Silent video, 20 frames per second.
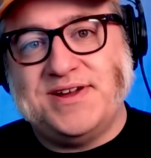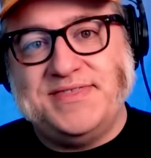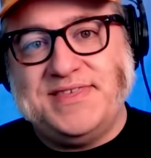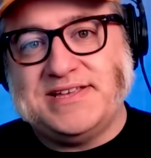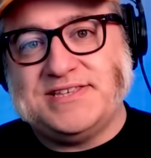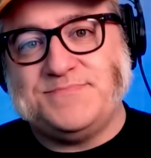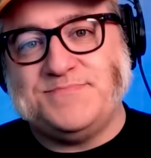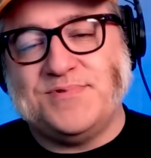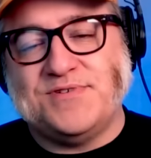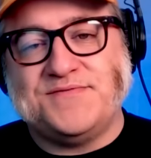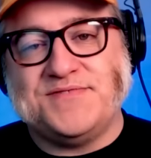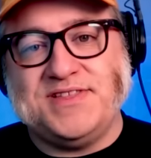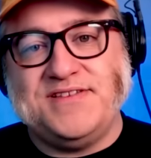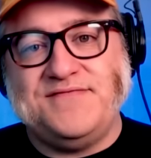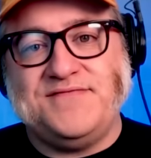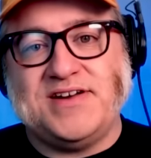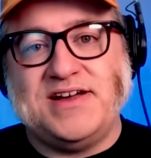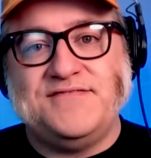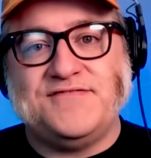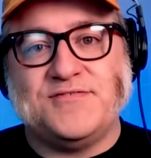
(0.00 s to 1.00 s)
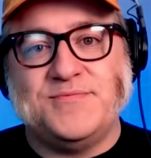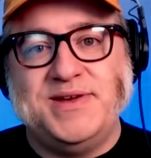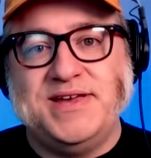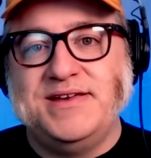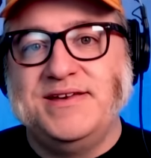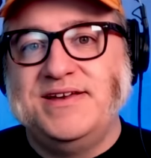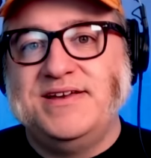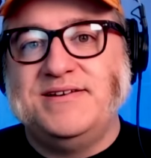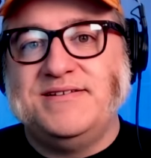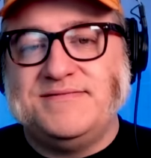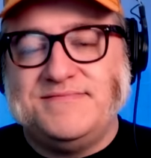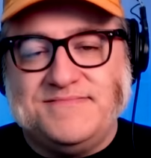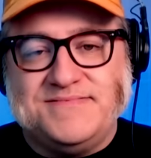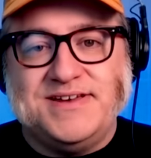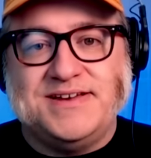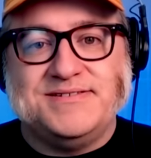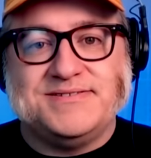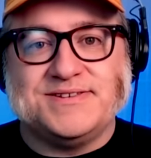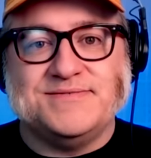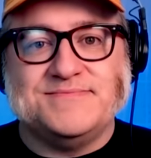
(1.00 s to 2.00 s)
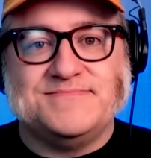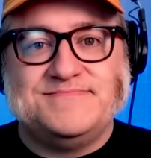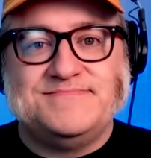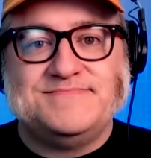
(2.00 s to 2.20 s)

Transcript: and that's perfectly fine for me. So the key, so, of course,